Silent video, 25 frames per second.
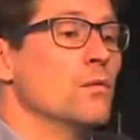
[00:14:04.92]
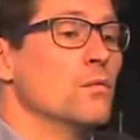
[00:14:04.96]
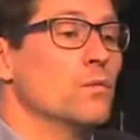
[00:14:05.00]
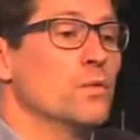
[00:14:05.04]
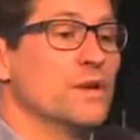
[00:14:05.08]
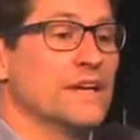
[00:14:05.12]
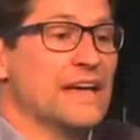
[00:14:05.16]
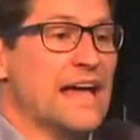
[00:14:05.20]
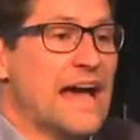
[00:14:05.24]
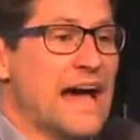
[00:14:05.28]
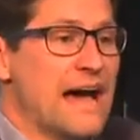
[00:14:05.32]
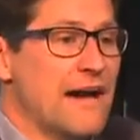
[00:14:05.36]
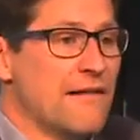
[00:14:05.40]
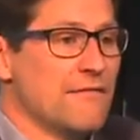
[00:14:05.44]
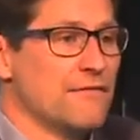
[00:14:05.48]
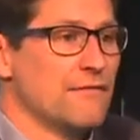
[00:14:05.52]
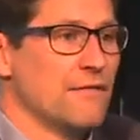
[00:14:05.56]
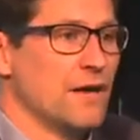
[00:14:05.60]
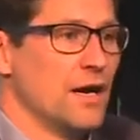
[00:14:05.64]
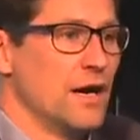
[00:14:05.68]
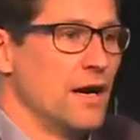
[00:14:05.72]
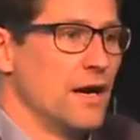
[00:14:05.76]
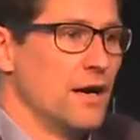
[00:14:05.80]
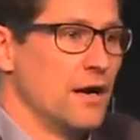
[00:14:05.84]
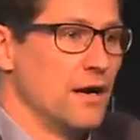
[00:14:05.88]
We have
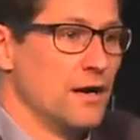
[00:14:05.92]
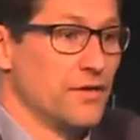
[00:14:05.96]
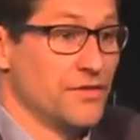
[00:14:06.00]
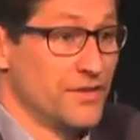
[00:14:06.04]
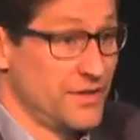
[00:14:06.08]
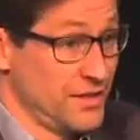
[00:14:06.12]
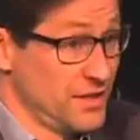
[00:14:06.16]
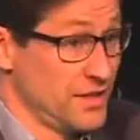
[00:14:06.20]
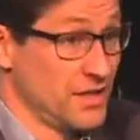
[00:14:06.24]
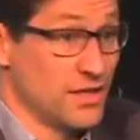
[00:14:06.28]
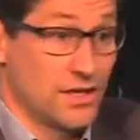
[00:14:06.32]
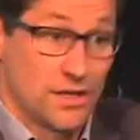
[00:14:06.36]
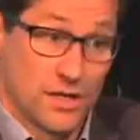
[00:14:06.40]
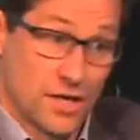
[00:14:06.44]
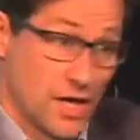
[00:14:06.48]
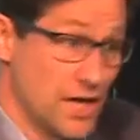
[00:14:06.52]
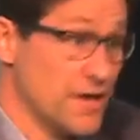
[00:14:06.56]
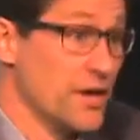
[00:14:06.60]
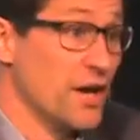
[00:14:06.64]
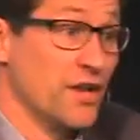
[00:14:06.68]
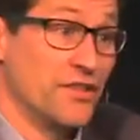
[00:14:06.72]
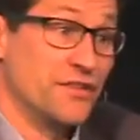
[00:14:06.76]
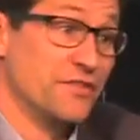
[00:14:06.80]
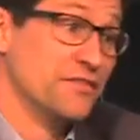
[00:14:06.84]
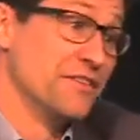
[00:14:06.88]

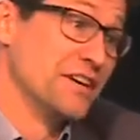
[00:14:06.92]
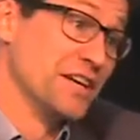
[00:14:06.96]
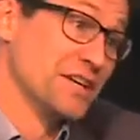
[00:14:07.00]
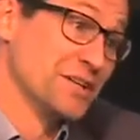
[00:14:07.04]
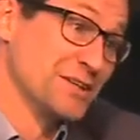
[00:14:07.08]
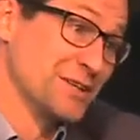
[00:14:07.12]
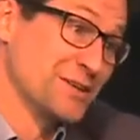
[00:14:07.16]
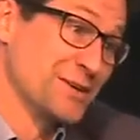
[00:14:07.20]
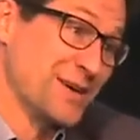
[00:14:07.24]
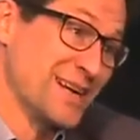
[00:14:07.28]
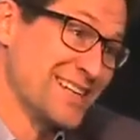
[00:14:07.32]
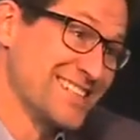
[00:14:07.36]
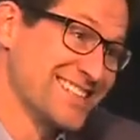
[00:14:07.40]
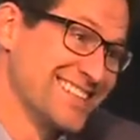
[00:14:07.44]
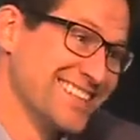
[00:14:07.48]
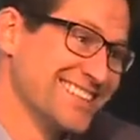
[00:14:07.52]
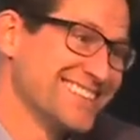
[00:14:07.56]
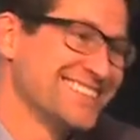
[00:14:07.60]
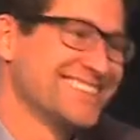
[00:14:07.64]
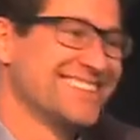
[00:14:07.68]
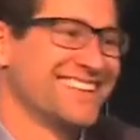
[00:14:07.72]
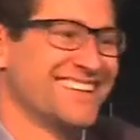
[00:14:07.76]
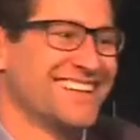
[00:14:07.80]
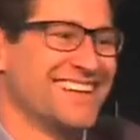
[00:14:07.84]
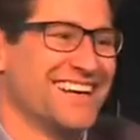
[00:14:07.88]
another very good
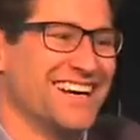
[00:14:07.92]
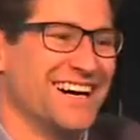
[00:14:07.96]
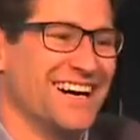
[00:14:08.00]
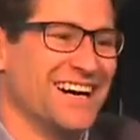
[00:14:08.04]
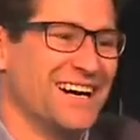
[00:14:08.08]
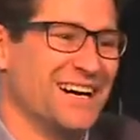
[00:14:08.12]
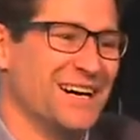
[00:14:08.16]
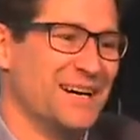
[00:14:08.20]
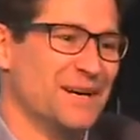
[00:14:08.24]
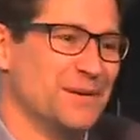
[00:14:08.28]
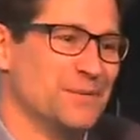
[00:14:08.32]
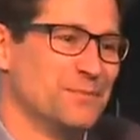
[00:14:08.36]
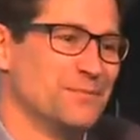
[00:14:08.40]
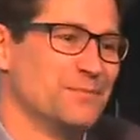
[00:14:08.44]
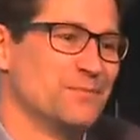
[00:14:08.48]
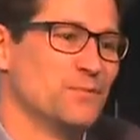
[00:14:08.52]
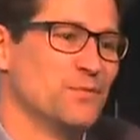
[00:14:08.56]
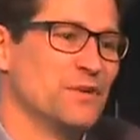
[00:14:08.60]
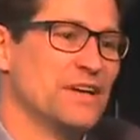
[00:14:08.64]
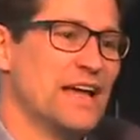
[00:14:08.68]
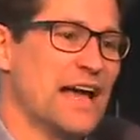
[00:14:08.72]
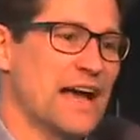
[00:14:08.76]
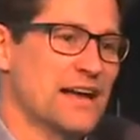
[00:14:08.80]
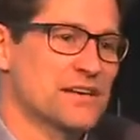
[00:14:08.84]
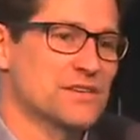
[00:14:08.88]
question.
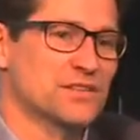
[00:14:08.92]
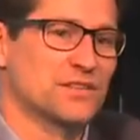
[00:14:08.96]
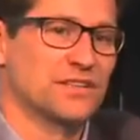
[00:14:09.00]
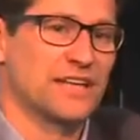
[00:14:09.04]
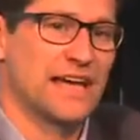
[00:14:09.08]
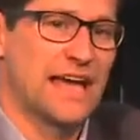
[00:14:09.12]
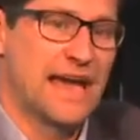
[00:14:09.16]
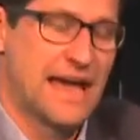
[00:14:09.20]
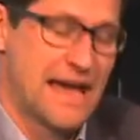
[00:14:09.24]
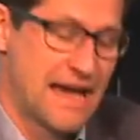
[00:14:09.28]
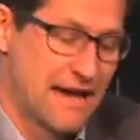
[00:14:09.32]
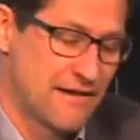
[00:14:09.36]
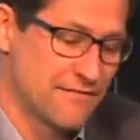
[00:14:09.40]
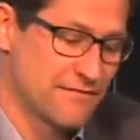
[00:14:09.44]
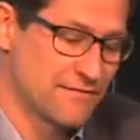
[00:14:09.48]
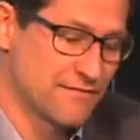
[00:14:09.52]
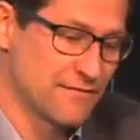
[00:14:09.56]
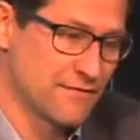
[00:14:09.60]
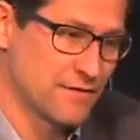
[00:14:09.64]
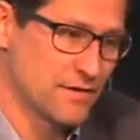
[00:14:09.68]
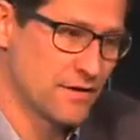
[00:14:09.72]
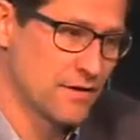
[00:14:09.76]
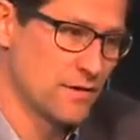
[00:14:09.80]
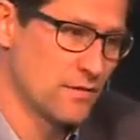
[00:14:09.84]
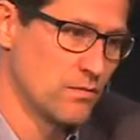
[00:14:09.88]
We actually
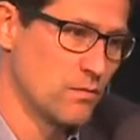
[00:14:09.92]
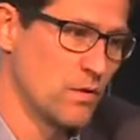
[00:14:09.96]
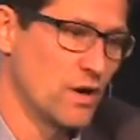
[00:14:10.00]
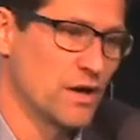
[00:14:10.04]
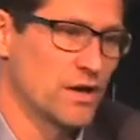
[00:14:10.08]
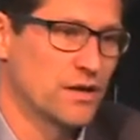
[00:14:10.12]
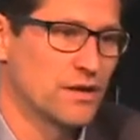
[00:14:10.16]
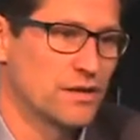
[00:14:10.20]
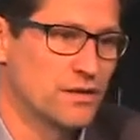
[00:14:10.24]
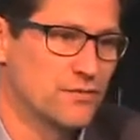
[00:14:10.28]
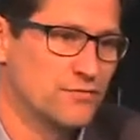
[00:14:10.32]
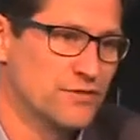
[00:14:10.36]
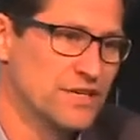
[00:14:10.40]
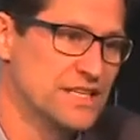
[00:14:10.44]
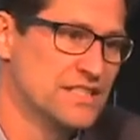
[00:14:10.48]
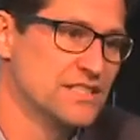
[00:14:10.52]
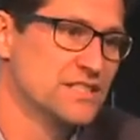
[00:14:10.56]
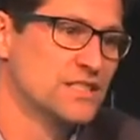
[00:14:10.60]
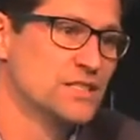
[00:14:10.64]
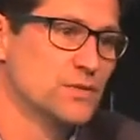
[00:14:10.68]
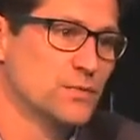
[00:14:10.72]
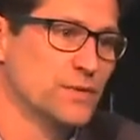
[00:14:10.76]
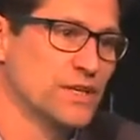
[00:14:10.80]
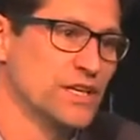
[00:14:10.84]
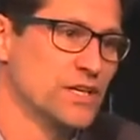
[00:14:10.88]
have, one of the
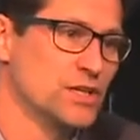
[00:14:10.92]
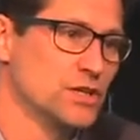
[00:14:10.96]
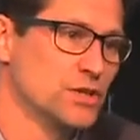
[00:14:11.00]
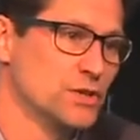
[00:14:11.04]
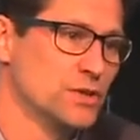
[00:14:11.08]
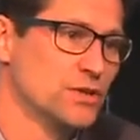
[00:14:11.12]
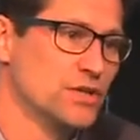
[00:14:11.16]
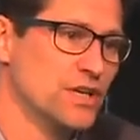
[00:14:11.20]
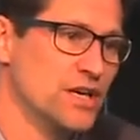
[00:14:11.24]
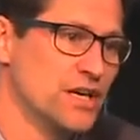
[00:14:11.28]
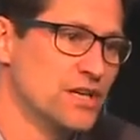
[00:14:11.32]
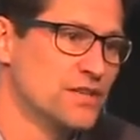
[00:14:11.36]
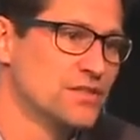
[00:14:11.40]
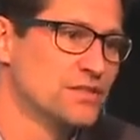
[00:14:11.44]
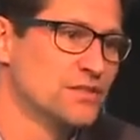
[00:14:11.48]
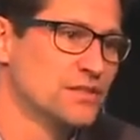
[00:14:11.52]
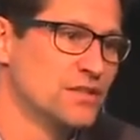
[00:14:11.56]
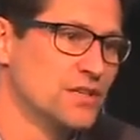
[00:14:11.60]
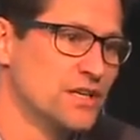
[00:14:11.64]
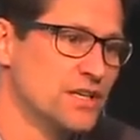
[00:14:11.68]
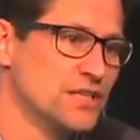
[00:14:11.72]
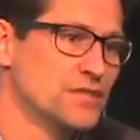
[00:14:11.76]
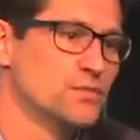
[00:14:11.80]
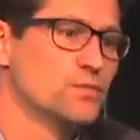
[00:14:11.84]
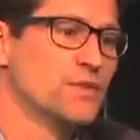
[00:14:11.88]
reasons we can do
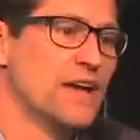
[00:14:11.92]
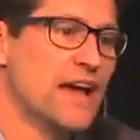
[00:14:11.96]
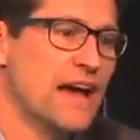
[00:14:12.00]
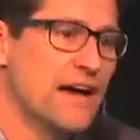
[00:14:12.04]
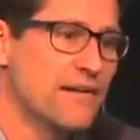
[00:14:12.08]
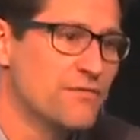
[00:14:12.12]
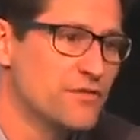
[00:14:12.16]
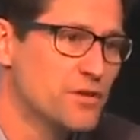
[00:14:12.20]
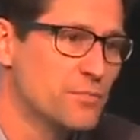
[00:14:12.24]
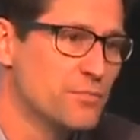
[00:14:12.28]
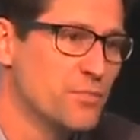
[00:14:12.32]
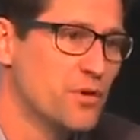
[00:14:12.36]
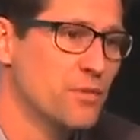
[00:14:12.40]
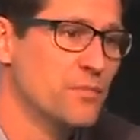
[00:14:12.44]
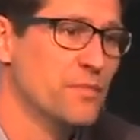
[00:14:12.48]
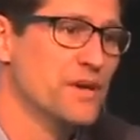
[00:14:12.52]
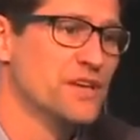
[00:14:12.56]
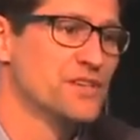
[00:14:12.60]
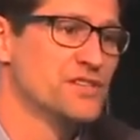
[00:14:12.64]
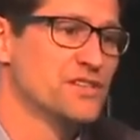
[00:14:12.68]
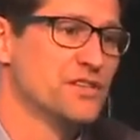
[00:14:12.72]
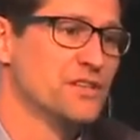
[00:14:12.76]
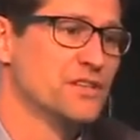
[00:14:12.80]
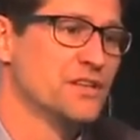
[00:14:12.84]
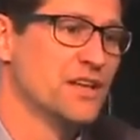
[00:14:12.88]
this is we have the
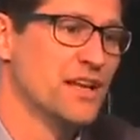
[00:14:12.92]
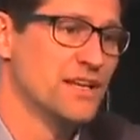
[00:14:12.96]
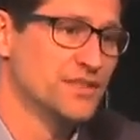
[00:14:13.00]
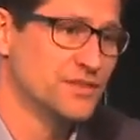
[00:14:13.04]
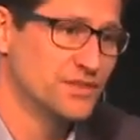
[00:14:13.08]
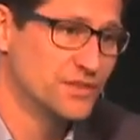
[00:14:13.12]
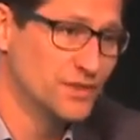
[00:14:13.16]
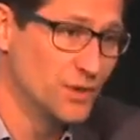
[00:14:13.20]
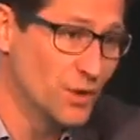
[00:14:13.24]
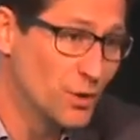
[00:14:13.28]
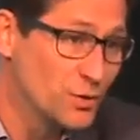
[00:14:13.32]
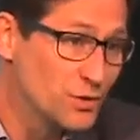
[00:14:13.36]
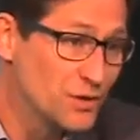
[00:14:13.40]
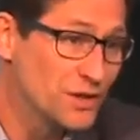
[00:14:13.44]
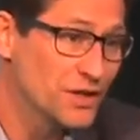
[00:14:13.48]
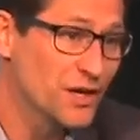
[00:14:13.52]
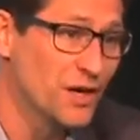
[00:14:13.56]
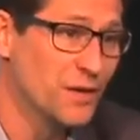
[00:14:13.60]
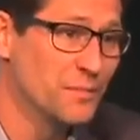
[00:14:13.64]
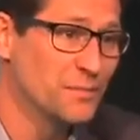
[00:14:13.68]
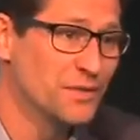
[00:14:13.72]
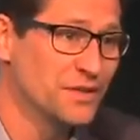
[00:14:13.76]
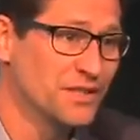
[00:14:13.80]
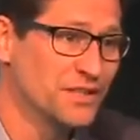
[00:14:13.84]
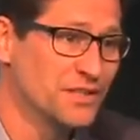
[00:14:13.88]
permission as the only
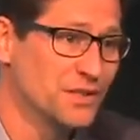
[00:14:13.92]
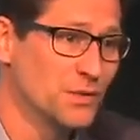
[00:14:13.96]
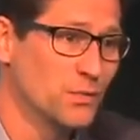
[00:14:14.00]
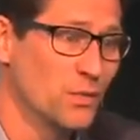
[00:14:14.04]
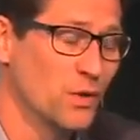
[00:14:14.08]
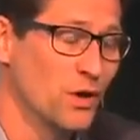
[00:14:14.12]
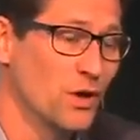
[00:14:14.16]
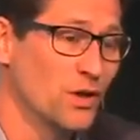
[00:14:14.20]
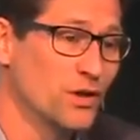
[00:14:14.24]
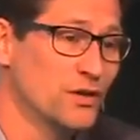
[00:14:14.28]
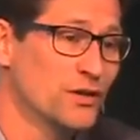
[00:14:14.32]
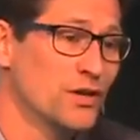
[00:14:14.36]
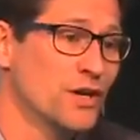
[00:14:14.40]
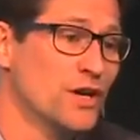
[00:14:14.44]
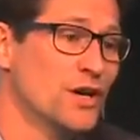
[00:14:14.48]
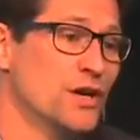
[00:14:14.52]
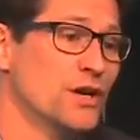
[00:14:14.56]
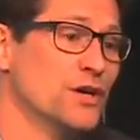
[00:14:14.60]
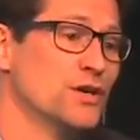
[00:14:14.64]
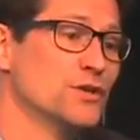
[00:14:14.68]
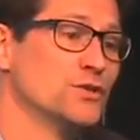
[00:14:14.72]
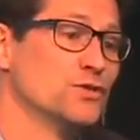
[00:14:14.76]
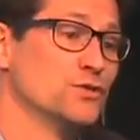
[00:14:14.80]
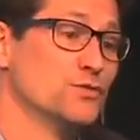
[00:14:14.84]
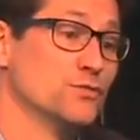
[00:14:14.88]
company in the world
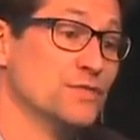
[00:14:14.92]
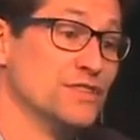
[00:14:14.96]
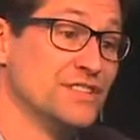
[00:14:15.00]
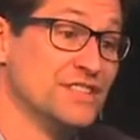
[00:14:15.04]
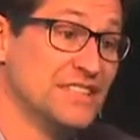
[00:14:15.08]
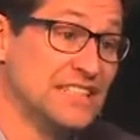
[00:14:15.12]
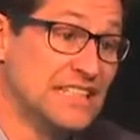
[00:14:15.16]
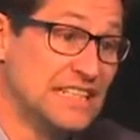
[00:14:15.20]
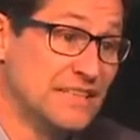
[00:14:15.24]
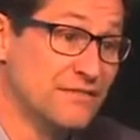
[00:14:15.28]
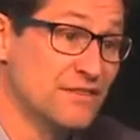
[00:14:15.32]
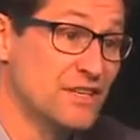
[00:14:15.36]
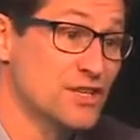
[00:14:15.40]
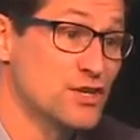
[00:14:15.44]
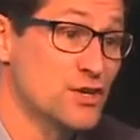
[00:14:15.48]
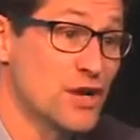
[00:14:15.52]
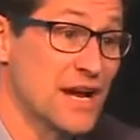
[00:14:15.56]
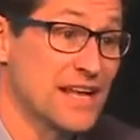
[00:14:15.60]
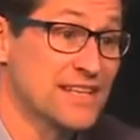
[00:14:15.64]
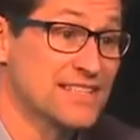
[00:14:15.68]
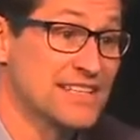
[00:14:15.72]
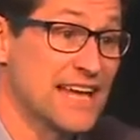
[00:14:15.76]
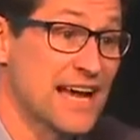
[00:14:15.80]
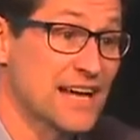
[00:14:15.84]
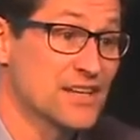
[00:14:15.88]
to receive a
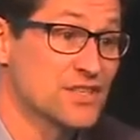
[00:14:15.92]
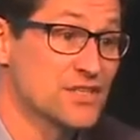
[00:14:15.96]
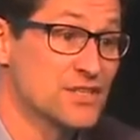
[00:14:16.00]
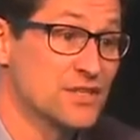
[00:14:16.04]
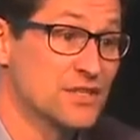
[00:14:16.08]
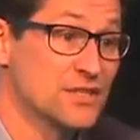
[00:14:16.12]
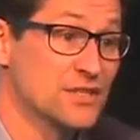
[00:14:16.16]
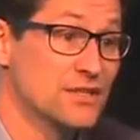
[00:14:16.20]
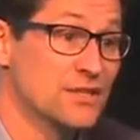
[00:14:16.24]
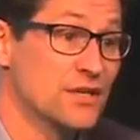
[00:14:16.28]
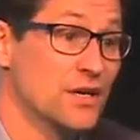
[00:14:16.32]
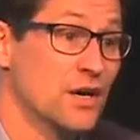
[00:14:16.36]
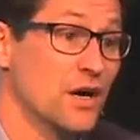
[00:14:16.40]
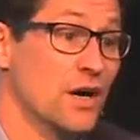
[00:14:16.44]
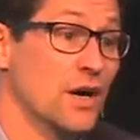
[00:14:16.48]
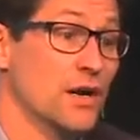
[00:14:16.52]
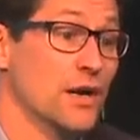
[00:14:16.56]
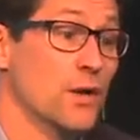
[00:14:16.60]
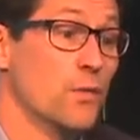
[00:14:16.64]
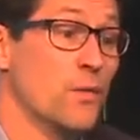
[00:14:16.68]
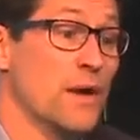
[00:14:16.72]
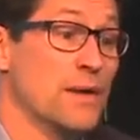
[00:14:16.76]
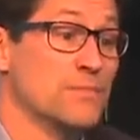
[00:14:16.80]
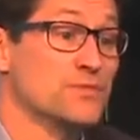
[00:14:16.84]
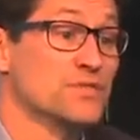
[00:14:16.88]
transaction
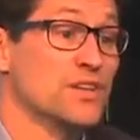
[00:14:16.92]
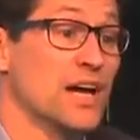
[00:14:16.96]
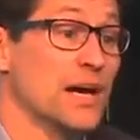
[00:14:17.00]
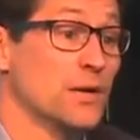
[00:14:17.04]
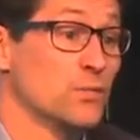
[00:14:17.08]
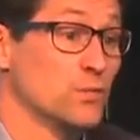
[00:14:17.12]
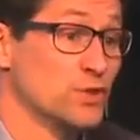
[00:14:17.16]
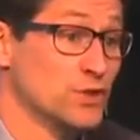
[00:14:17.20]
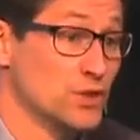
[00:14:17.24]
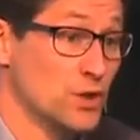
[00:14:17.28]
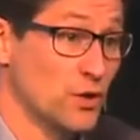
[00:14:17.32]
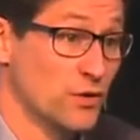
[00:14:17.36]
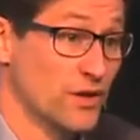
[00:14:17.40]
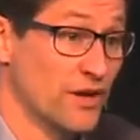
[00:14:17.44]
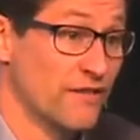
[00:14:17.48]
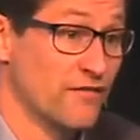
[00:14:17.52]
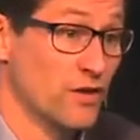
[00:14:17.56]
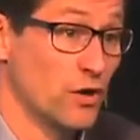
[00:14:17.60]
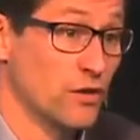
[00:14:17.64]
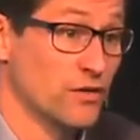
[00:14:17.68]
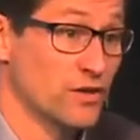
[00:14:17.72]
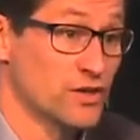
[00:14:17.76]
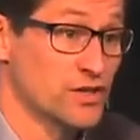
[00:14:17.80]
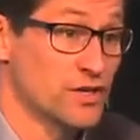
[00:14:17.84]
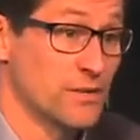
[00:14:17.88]
on a website we don't have
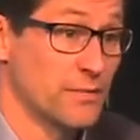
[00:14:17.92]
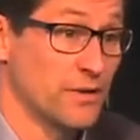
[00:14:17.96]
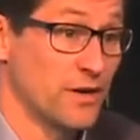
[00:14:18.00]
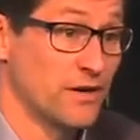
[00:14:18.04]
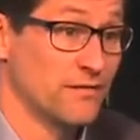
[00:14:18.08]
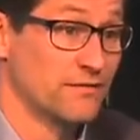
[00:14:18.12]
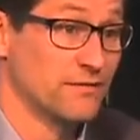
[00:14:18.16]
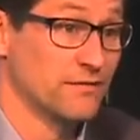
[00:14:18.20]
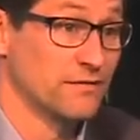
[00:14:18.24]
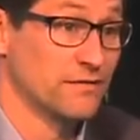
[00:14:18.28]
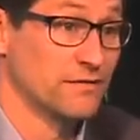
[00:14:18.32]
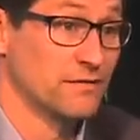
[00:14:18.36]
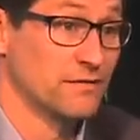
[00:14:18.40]
ownership of.